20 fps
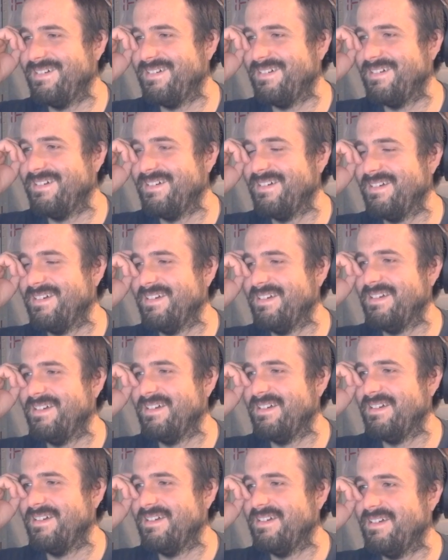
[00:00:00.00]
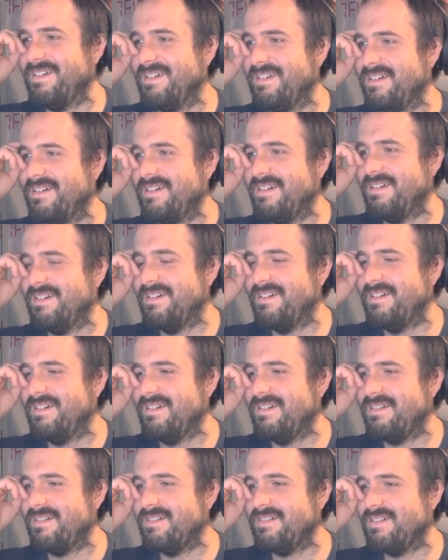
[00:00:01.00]
Oh,
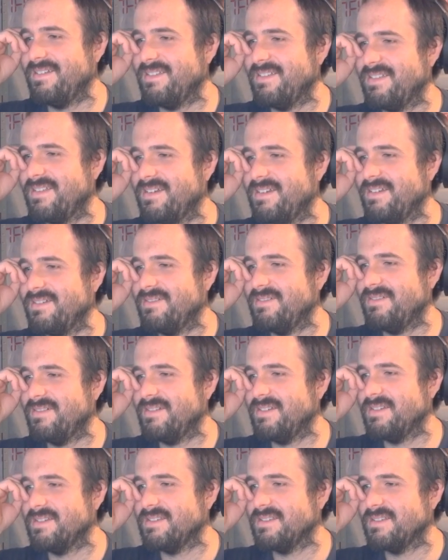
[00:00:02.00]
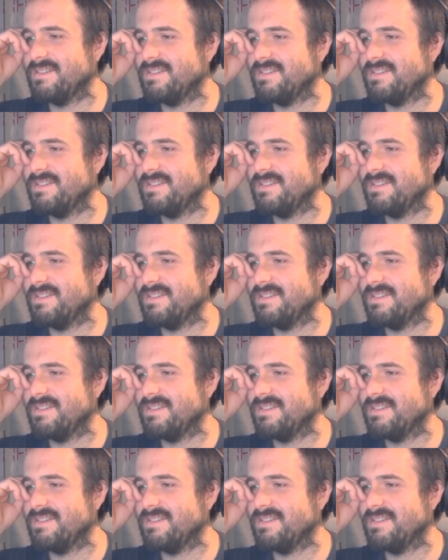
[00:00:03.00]
I thought it was.